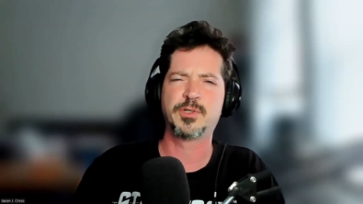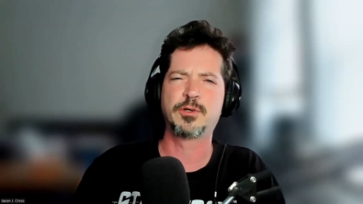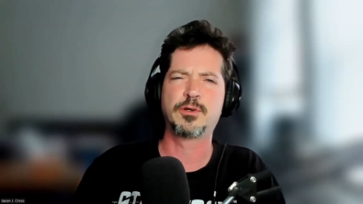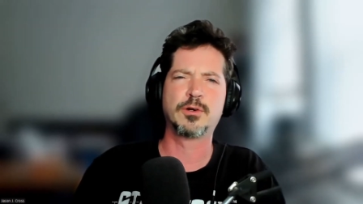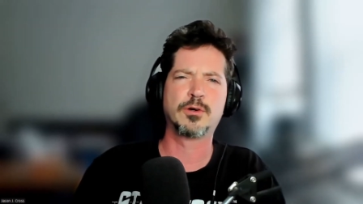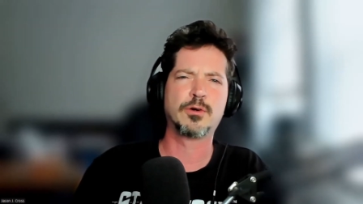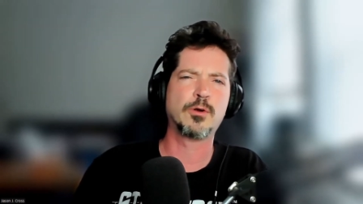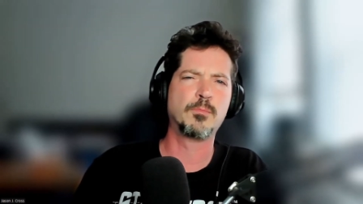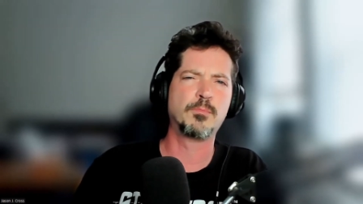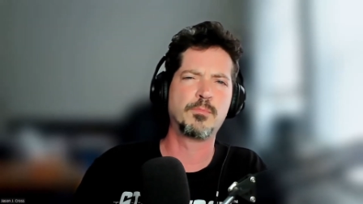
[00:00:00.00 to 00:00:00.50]

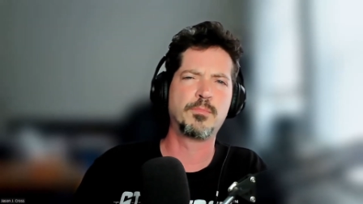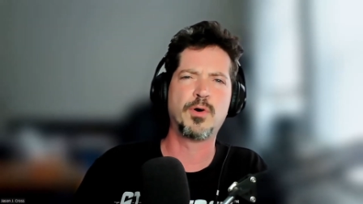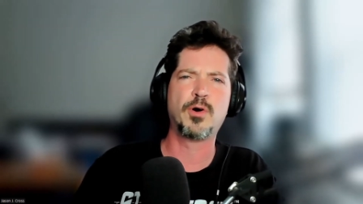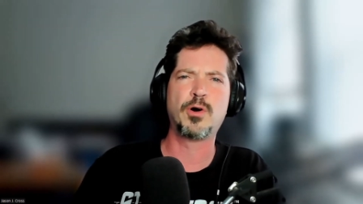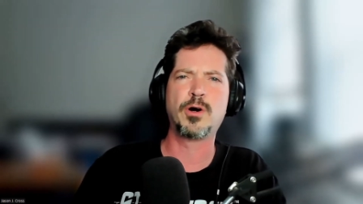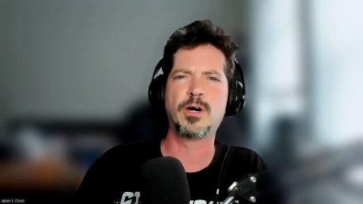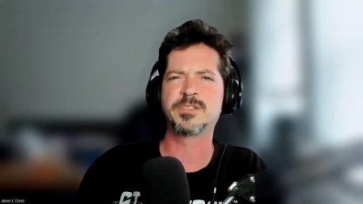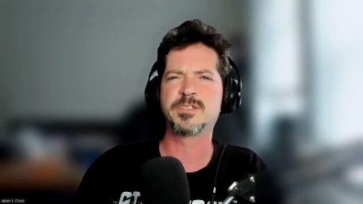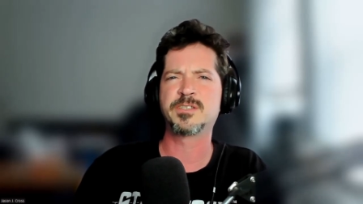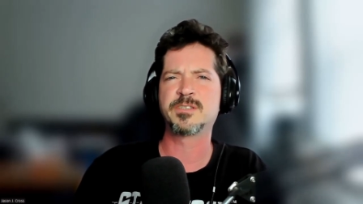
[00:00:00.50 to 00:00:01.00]
girl
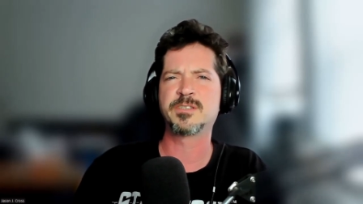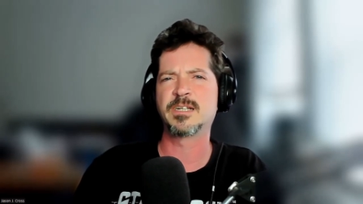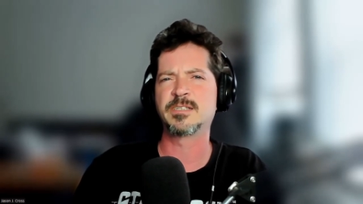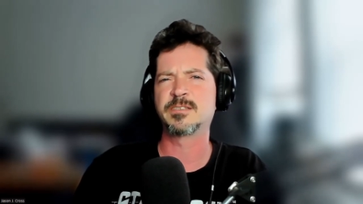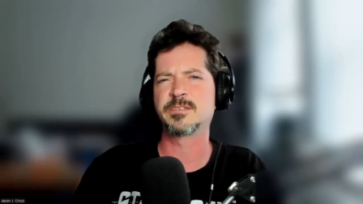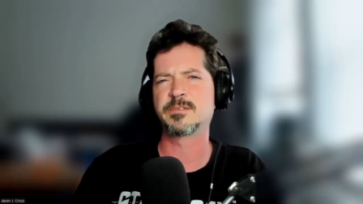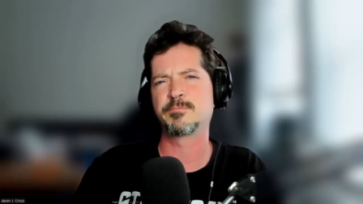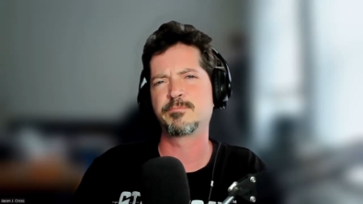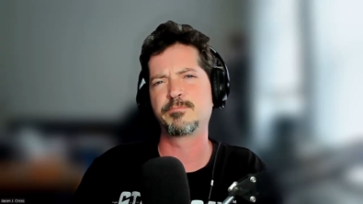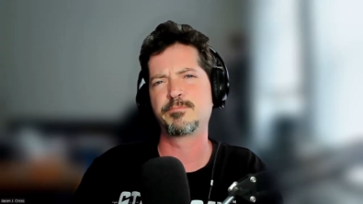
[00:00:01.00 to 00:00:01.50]
boss
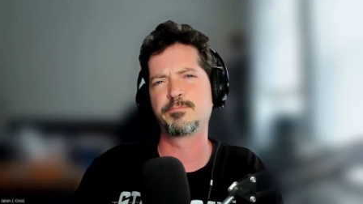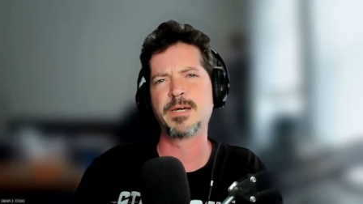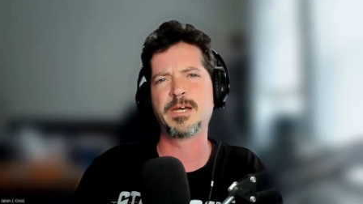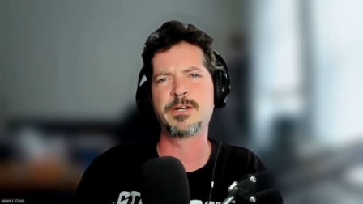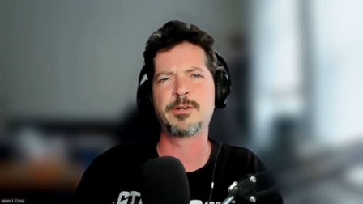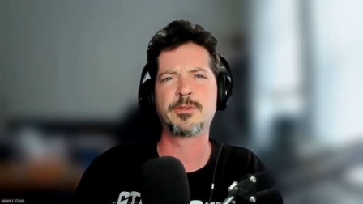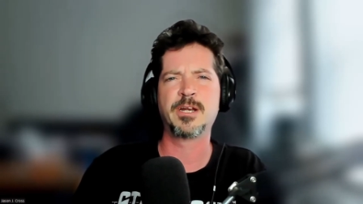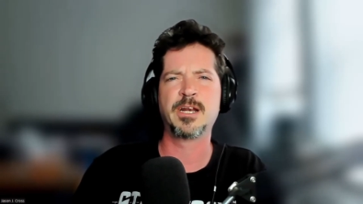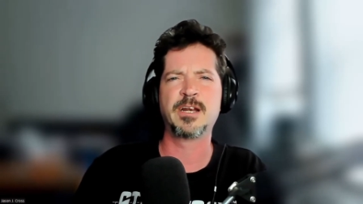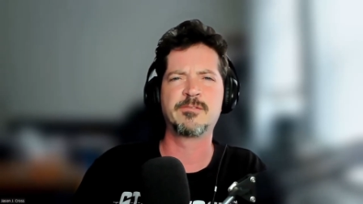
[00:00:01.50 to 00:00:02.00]
that's
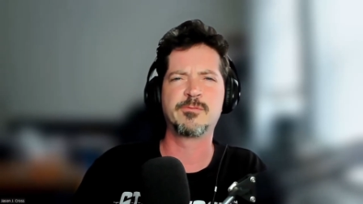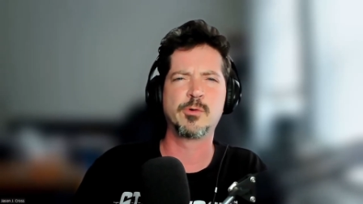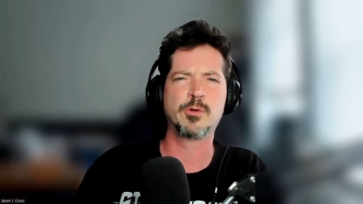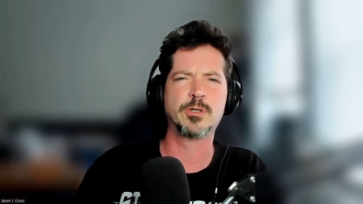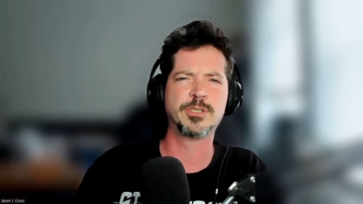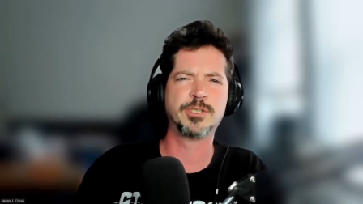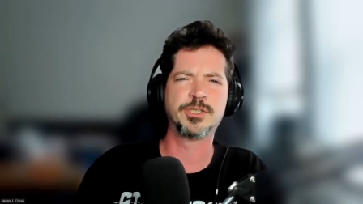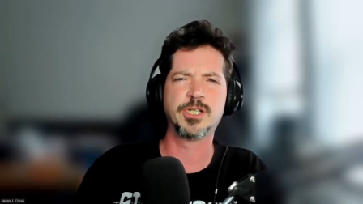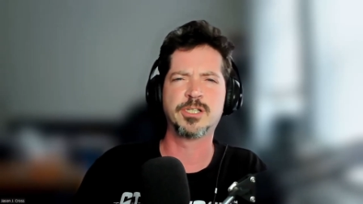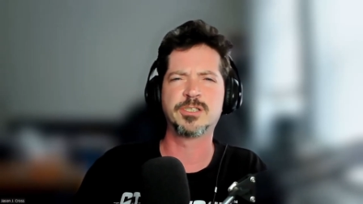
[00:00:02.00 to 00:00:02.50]
better than
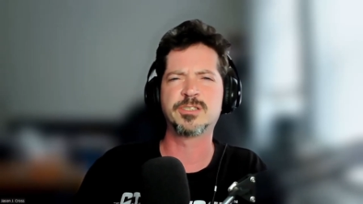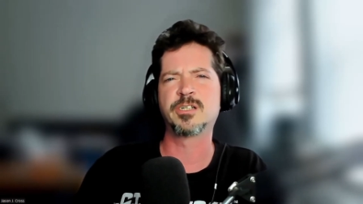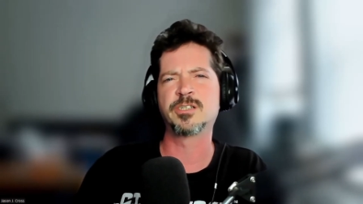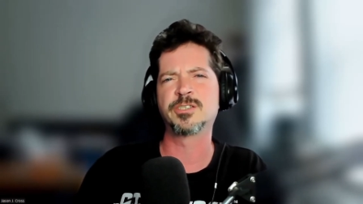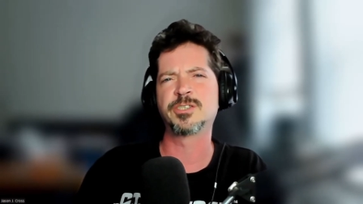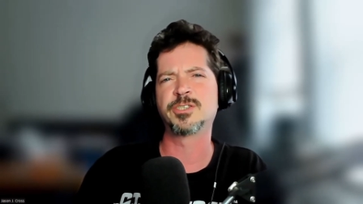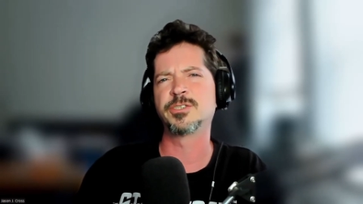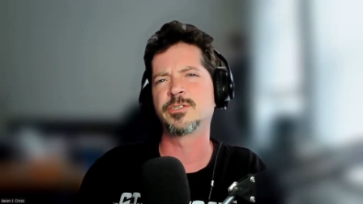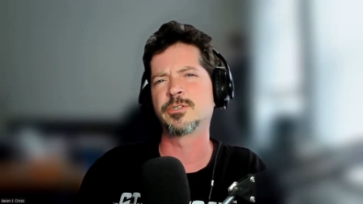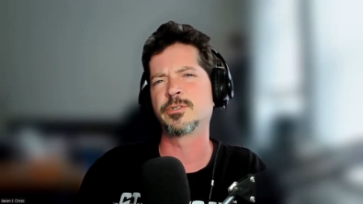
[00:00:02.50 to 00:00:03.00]
everyone just
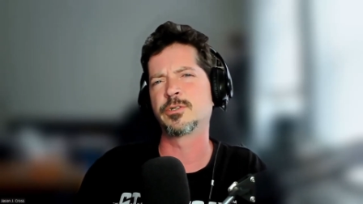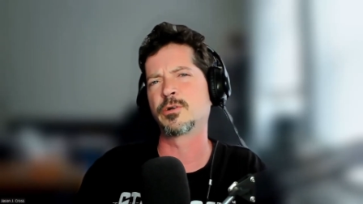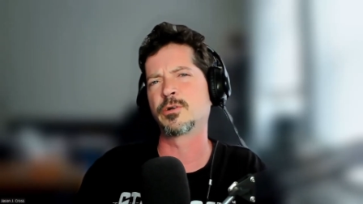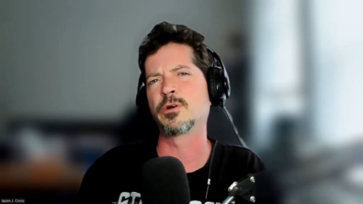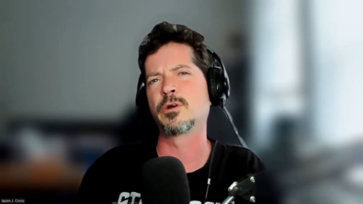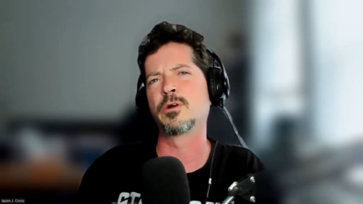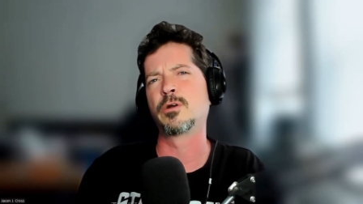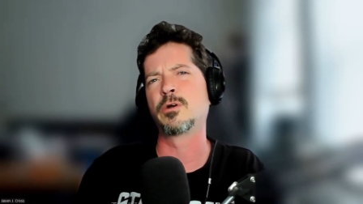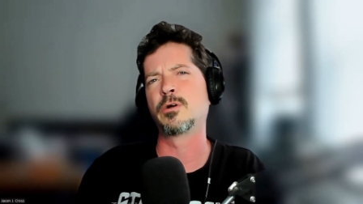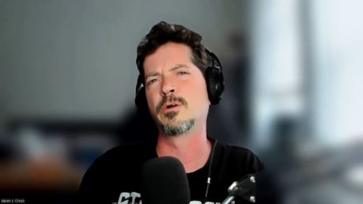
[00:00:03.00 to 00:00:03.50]
because she's a
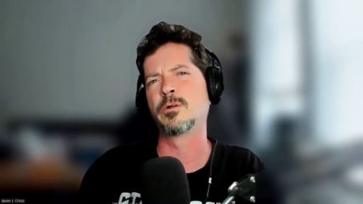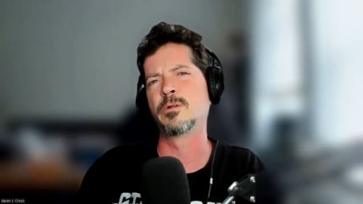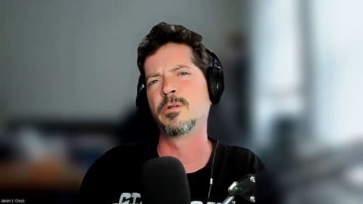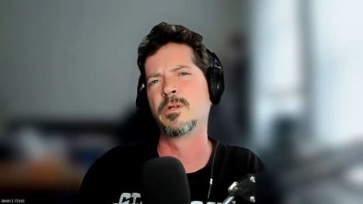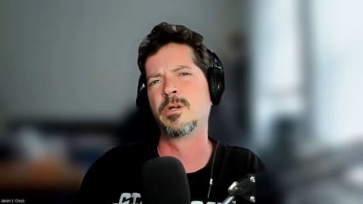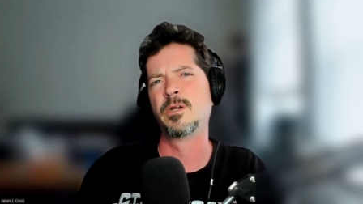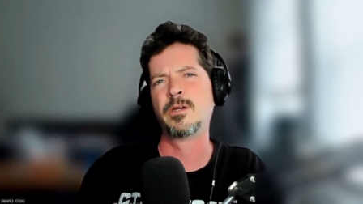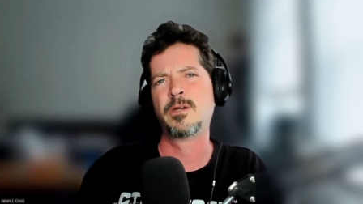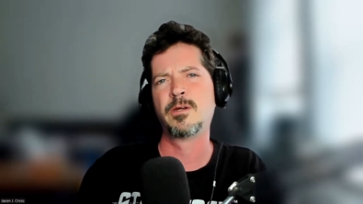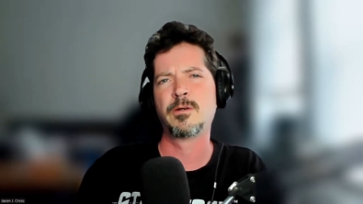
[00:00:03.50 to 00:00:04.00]
girl,
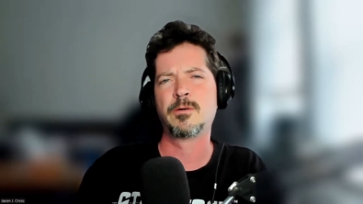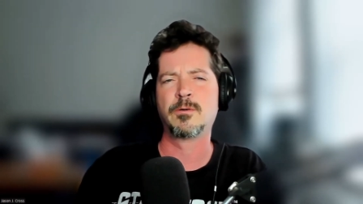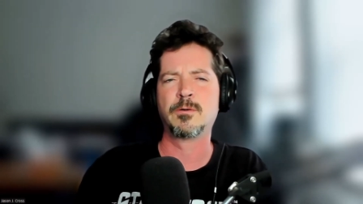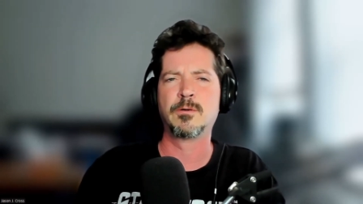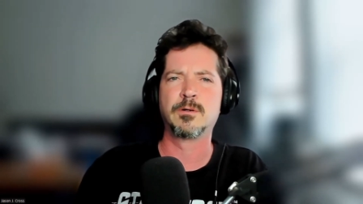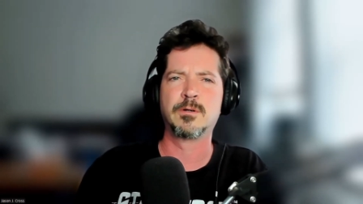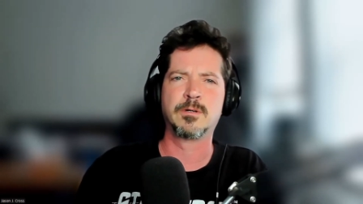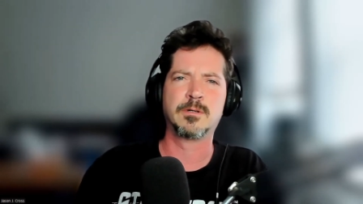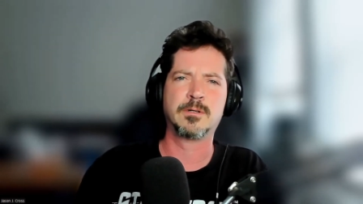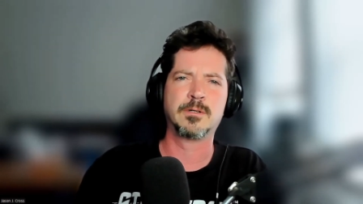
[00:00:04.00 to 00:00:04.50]

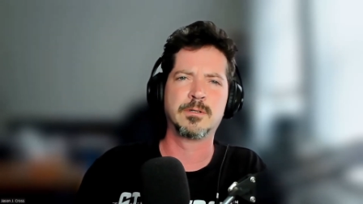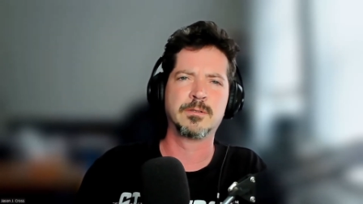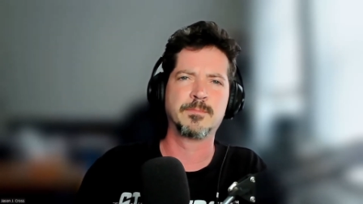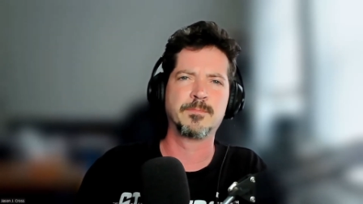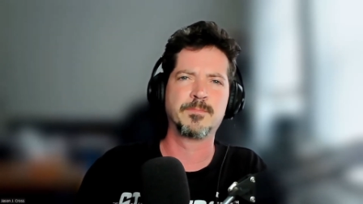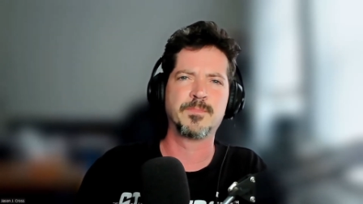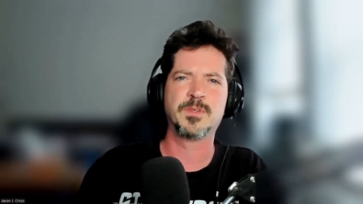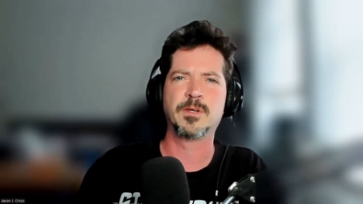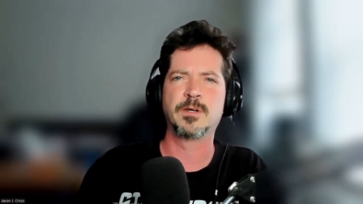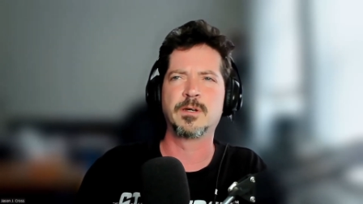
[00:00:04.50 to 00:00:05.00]
or
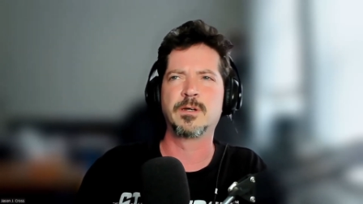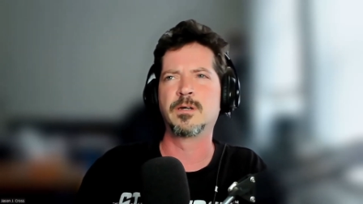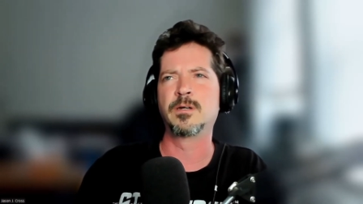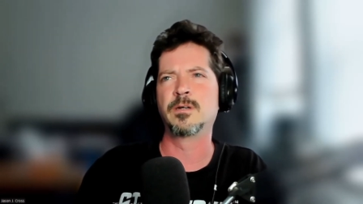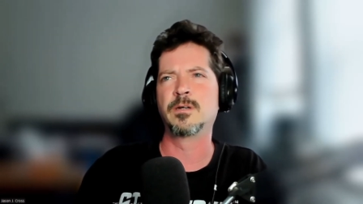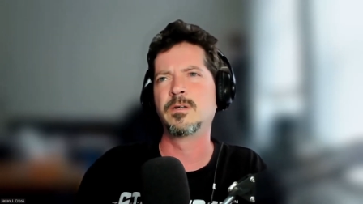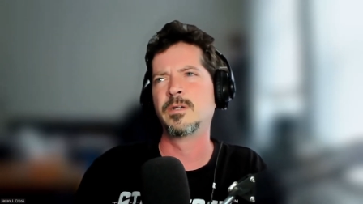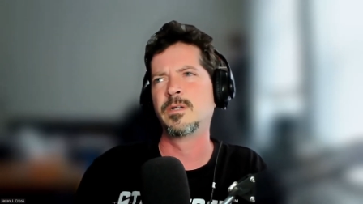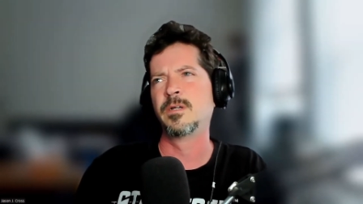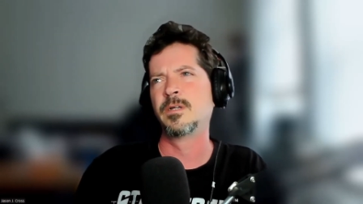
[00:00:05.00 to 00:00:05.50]
those